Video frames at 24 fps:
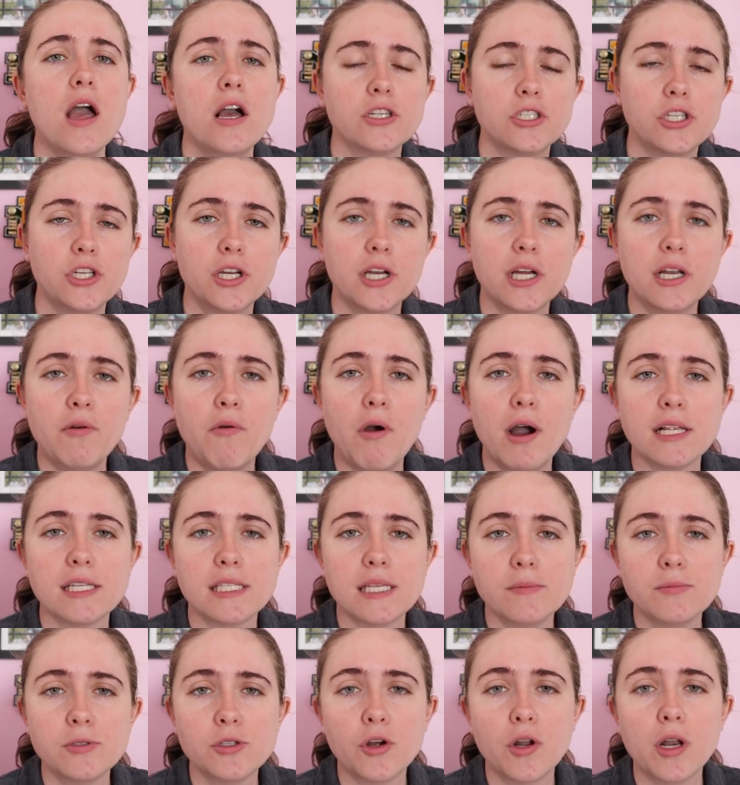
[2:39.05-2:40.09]
So you're gonna want
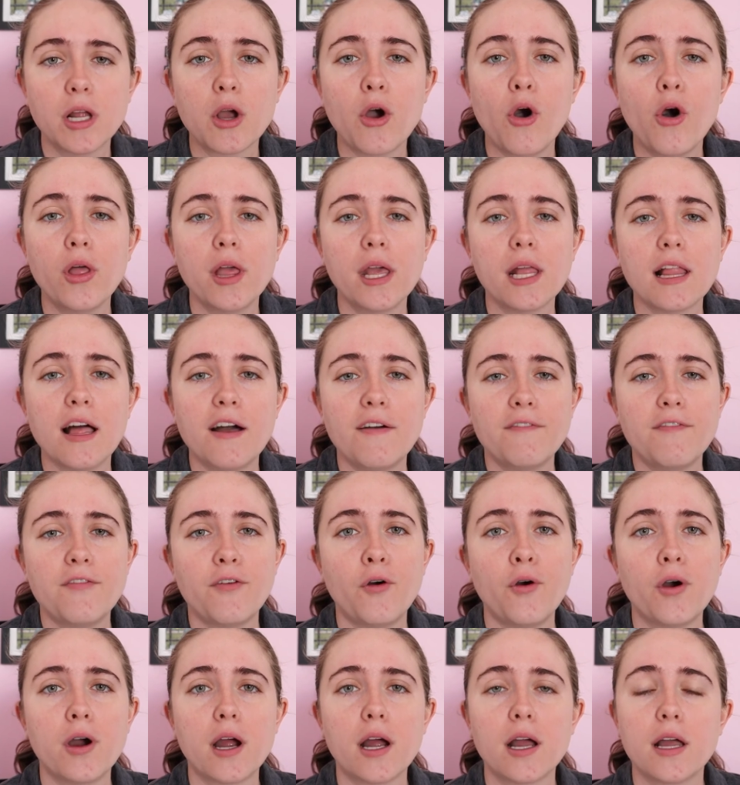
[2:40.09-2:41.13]
some sort of goalie glove
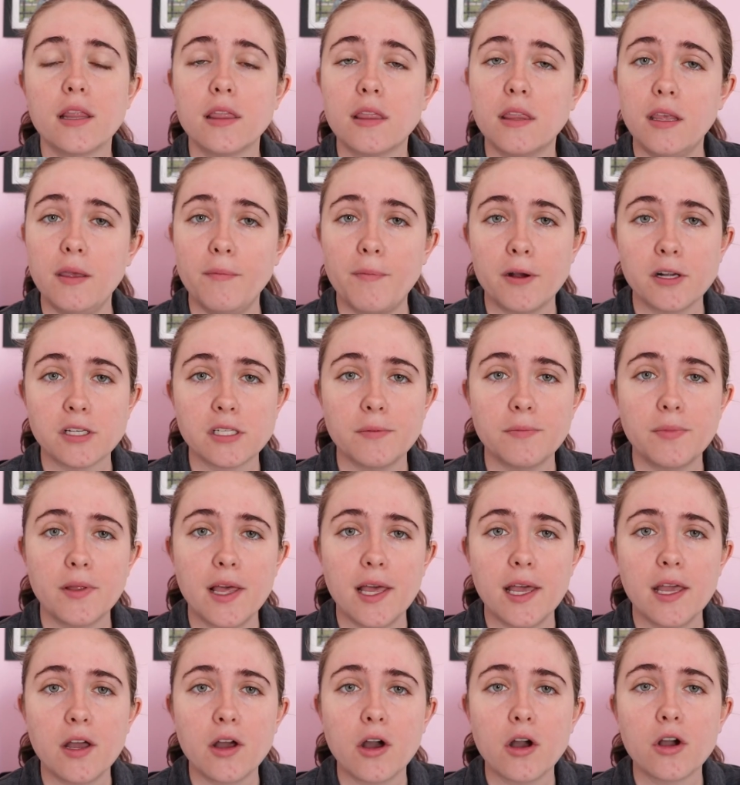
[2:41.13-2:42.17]
for the person
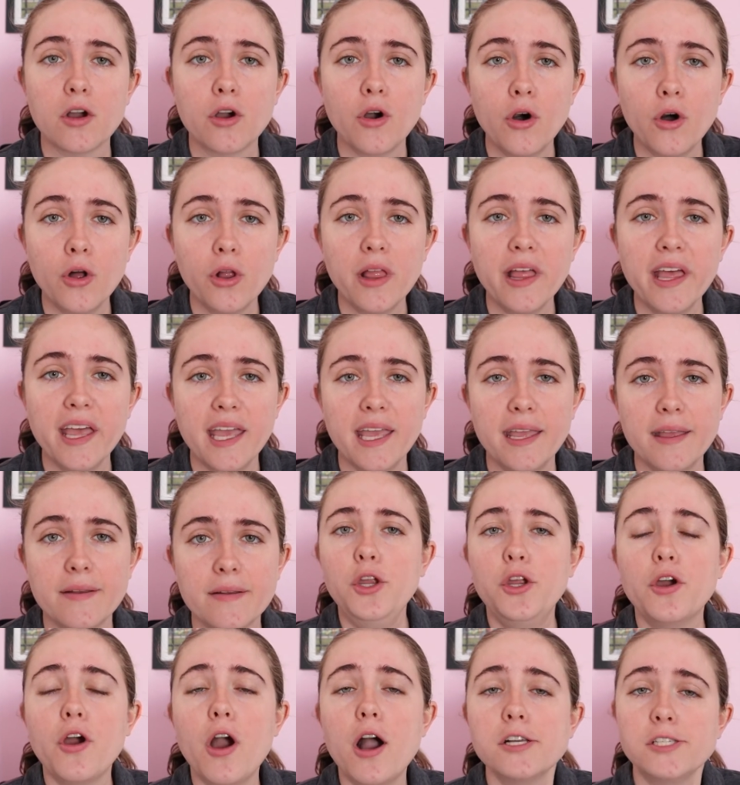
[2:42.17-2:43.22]
playing goalie.
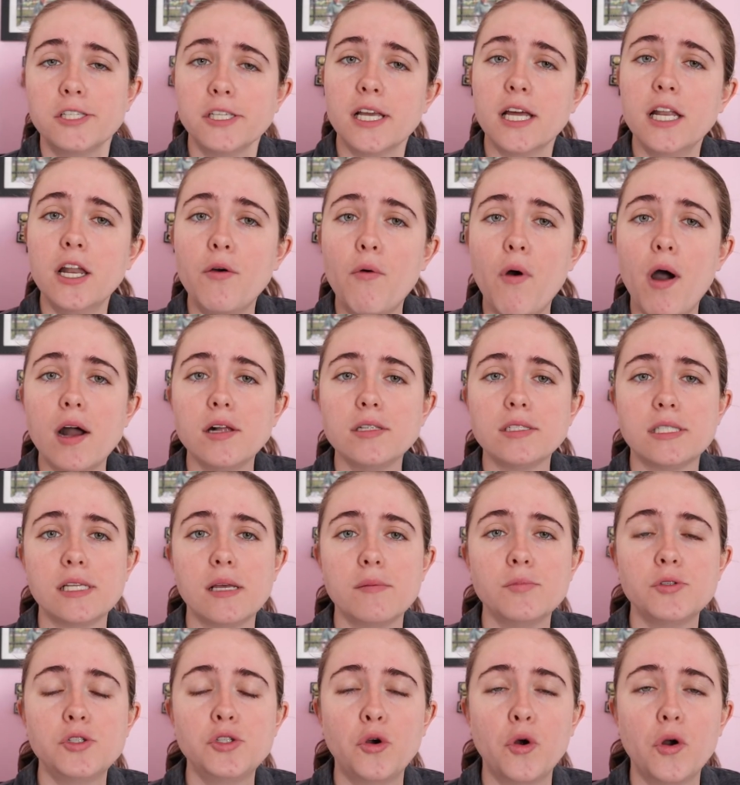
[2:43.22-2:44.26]
You're also gonna want
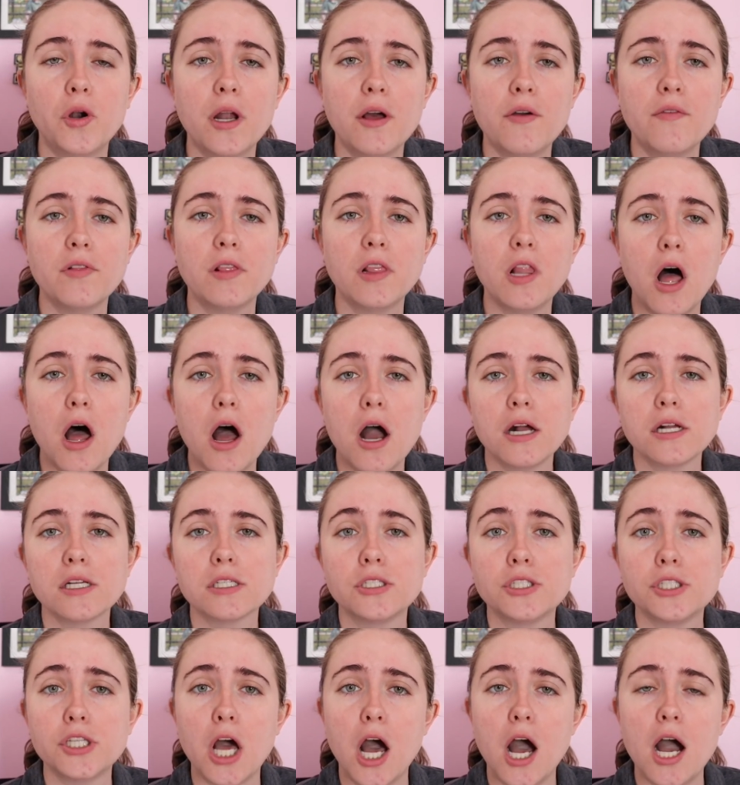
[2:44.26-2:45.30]
some sort of long
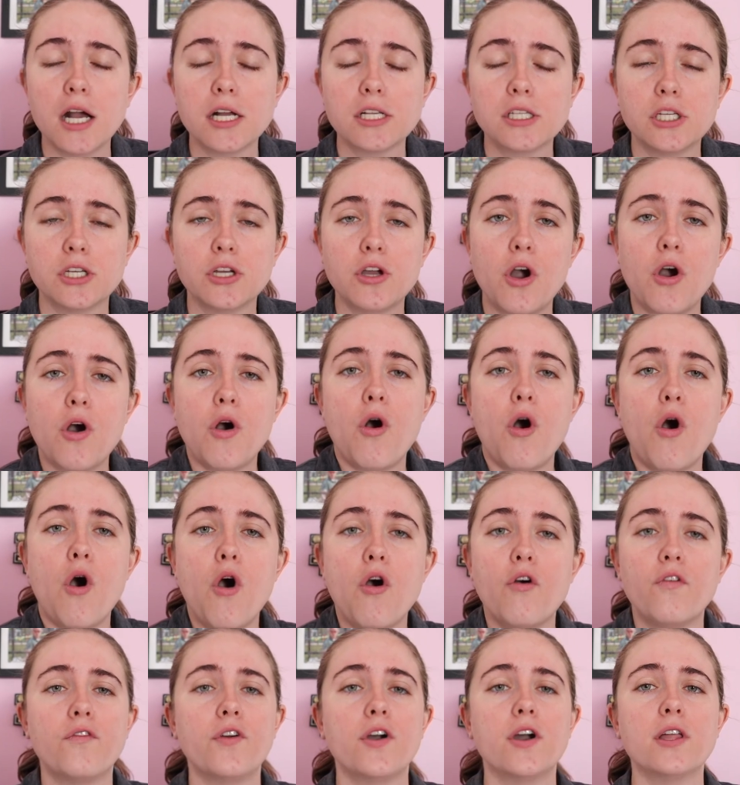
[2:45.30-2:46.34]
sock to go
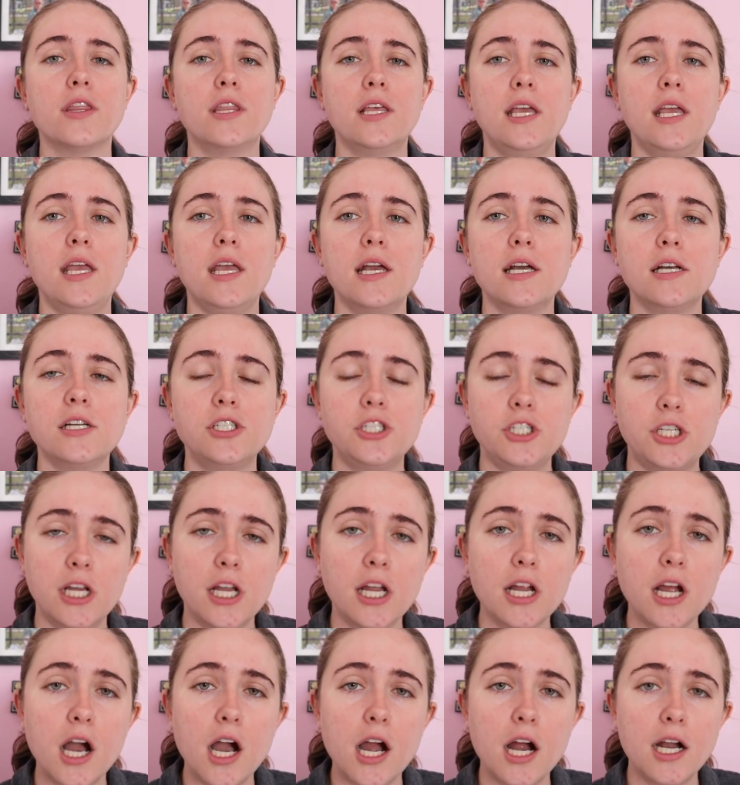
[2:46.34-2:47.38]
over the
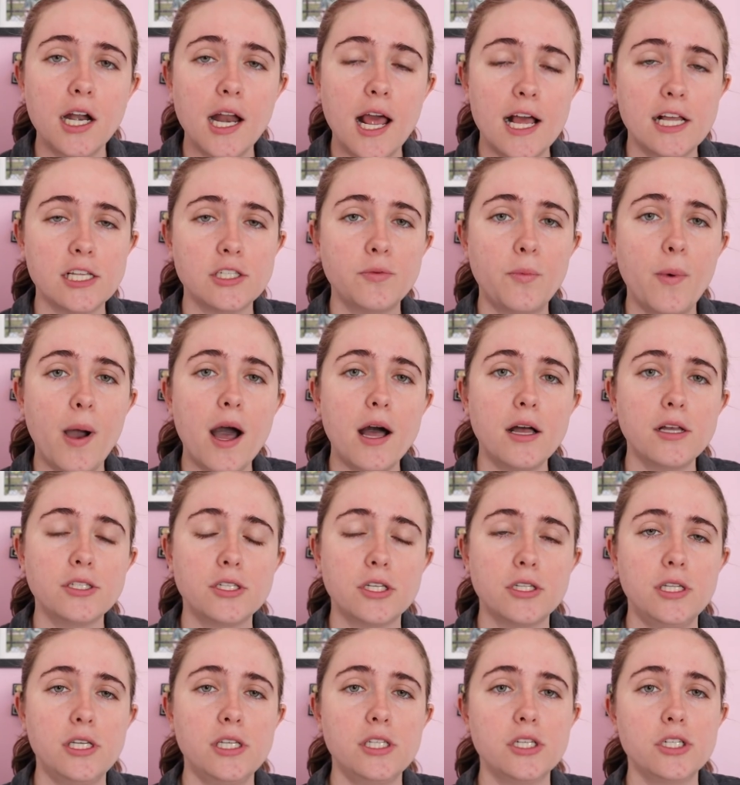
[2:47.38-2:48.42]
shin guard as well.
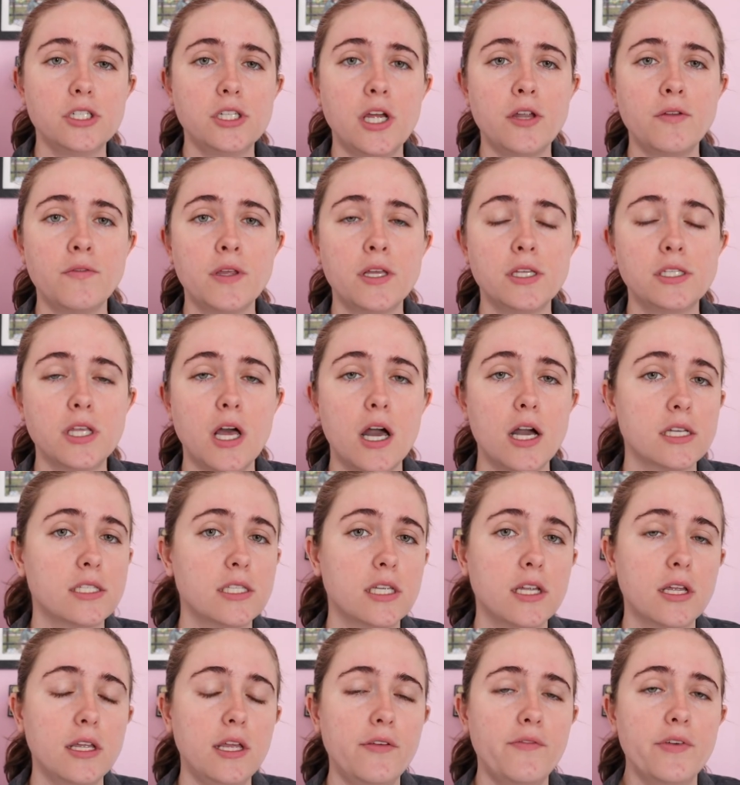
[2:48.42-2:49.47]
So these are generally socks
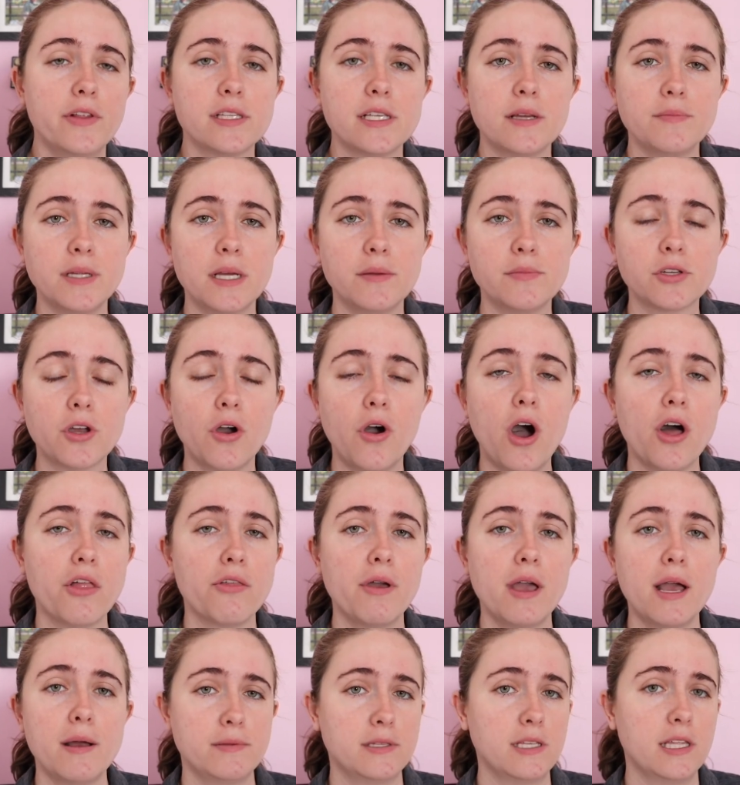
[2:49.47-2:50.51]
that even sometimes go all the
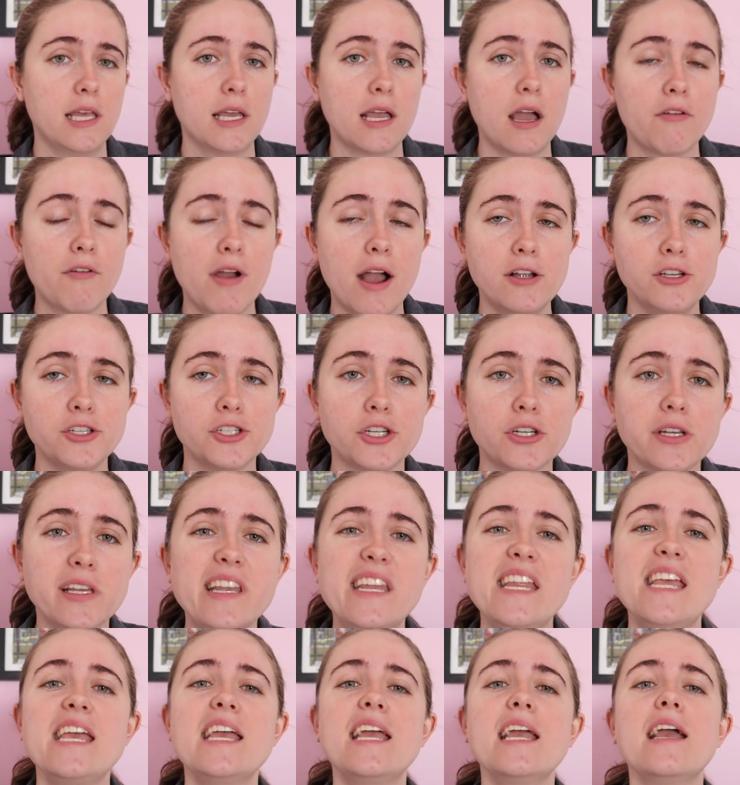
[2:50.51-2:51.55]
way up to like around your
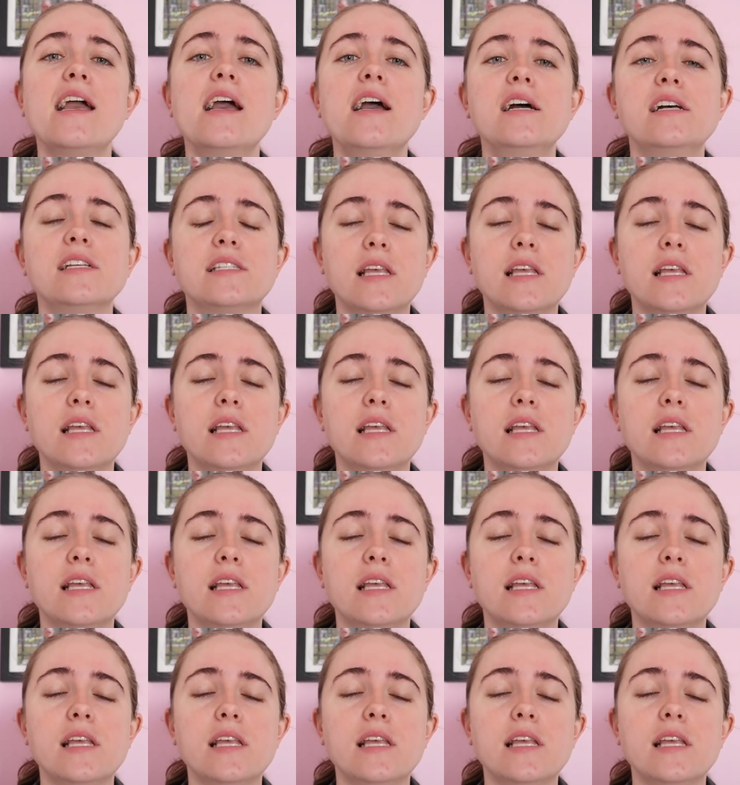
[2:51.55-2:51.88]
knee.